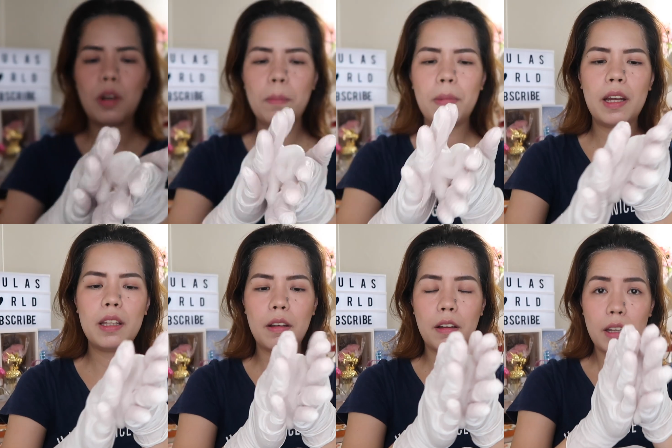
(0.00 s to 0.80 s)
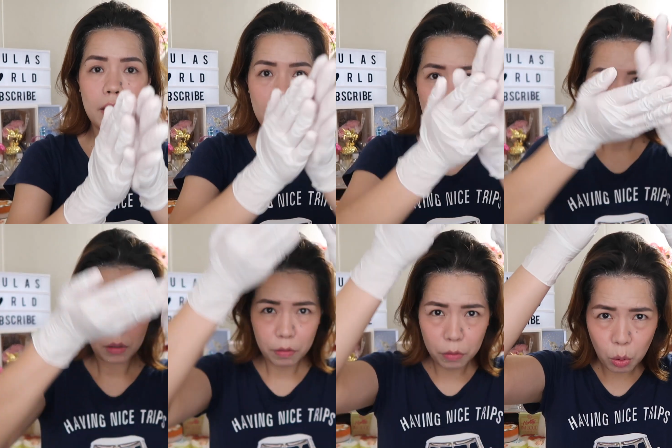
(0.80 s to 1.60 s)
you apply the
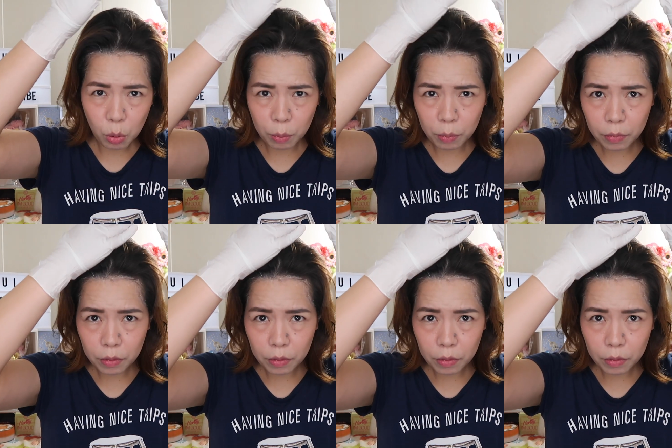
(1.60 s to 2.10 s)
foam.